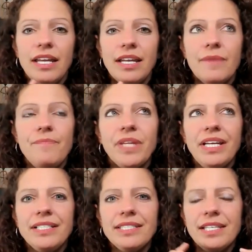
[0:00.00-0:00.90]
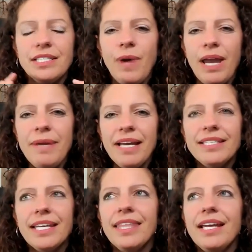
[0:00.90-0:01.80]
And and it's this way
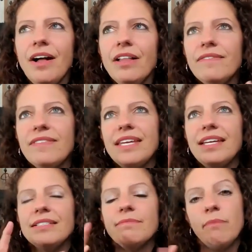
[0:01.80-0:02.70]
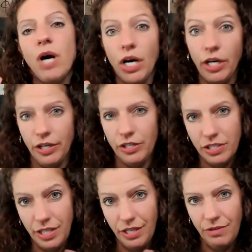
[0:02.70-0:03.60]
because I think all of these
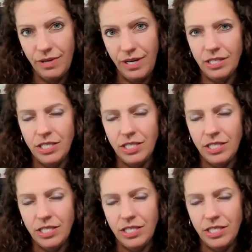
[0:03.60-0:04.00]
markers that you and I